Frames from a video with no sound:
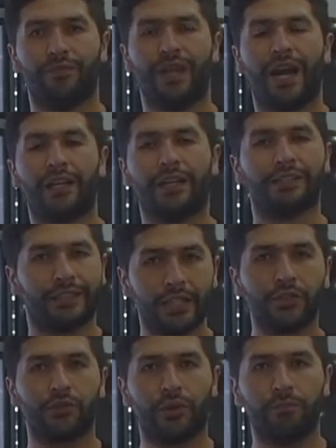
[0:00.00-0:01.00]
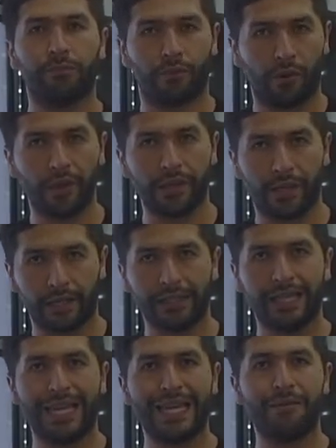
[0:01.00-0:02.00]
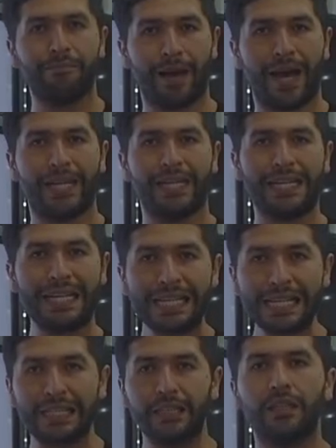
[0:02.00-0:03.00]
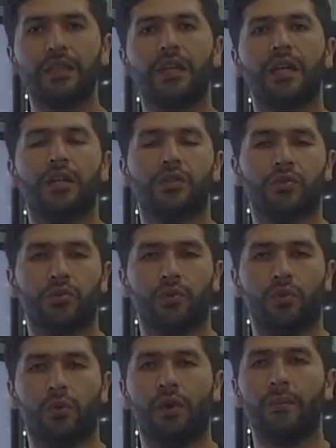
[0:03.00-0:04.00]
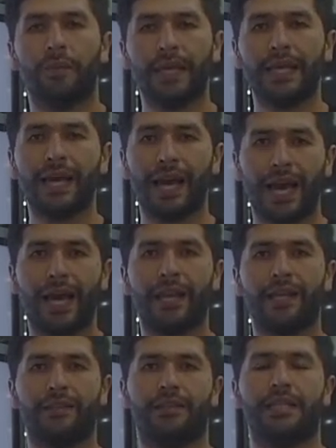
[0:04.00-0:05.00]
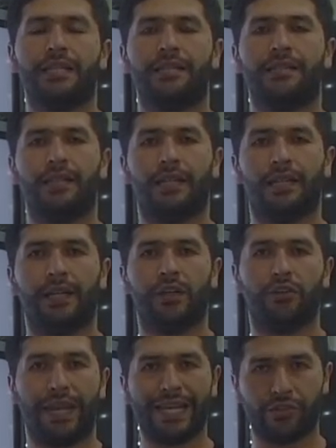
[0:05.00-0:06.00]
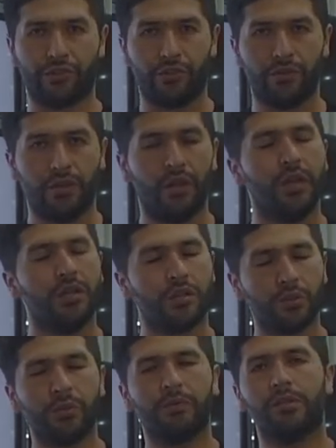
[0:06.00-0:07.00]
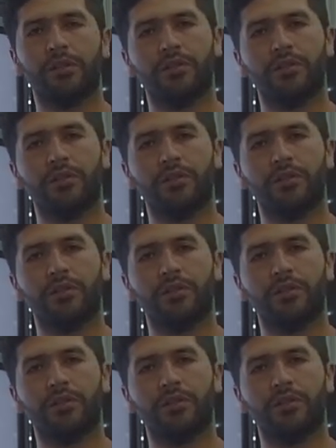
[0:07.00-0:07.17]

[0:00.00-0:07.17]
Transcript: architectural project. It might need to be hiding these connections. So we will